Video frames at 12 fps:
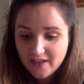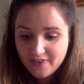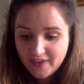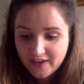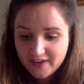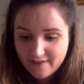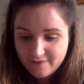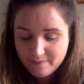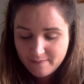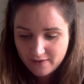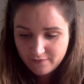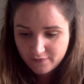They never
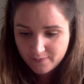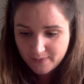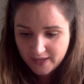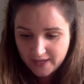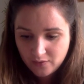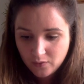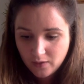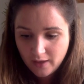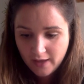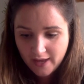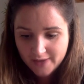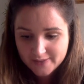meant for Bee or her
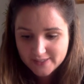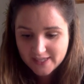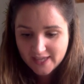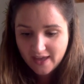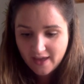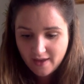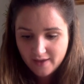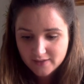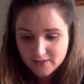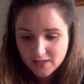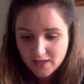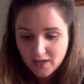house to get hurt.